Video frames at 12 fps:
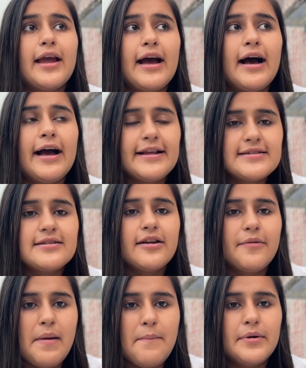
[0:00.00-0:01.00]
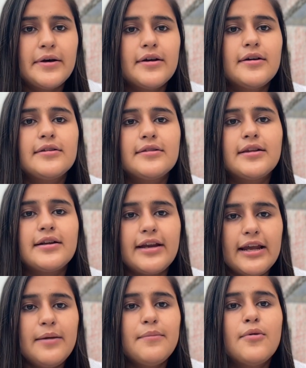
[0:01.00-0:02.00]
I still remember the
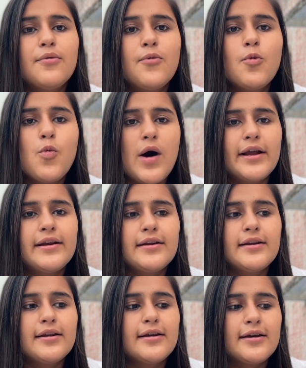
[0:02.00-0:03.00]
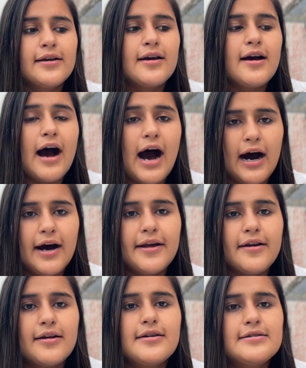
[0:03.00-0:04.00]
team who won
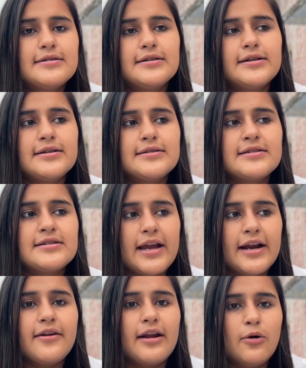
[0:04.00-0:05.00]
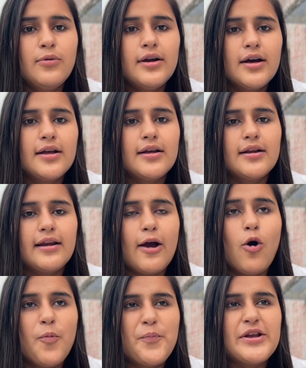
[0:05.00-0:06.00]
our state round.
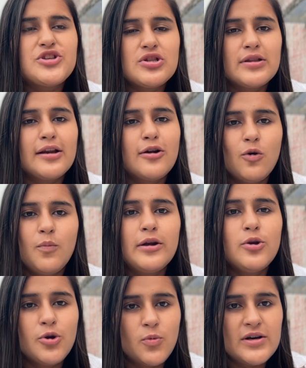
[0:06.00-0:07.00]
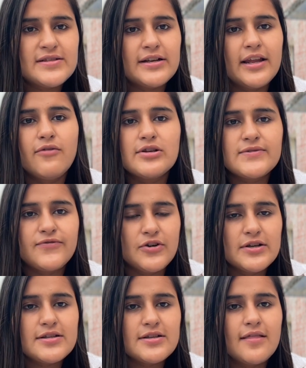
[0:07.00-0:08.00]
OP Jindal Global University was
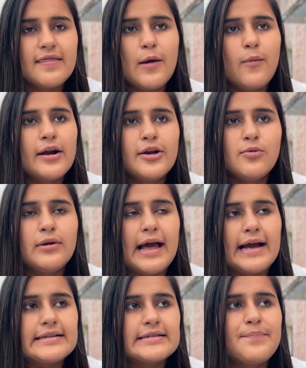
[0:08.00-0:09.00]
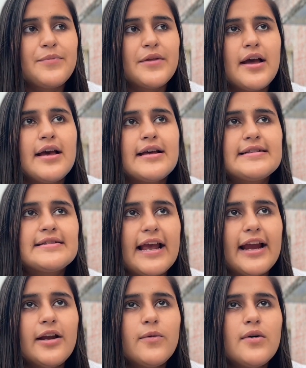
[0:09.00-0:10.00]
first. They won 2 lakhs.
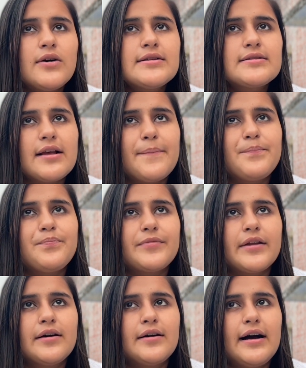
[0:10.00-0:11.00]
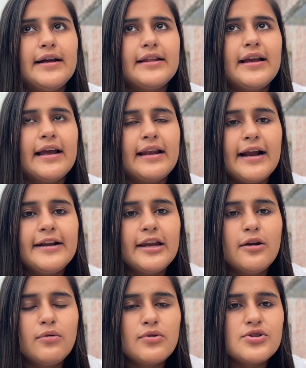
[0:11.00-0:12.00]
Second was I think
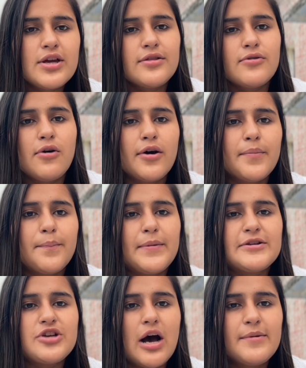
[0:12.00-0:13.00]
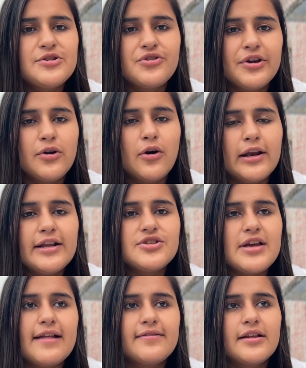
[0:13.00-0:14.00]
NIT Kurukshetra or Punjab Engineering College,
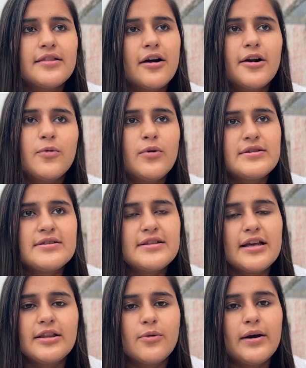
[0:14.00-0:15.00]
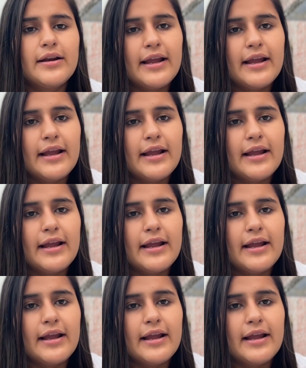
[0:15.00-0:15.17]
and the third one's the other one.